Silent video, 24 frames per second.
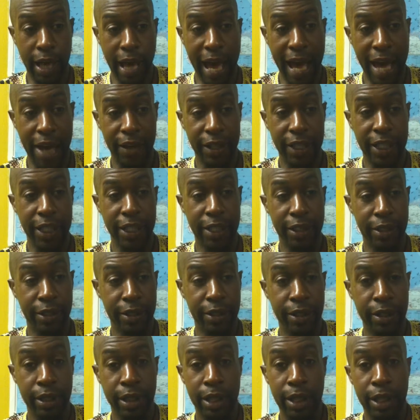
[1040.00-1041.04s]
out
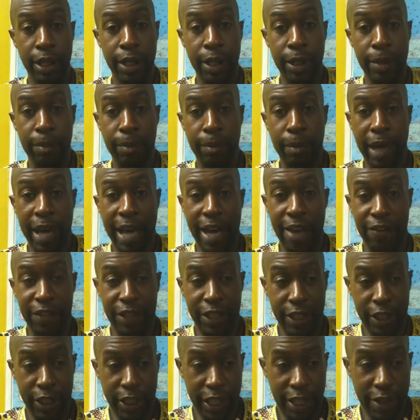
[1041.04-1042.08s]
here
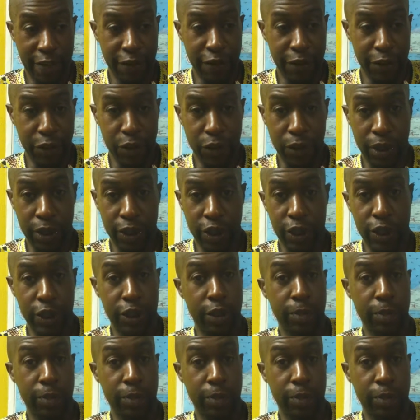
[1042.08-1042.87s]
having the infrastructure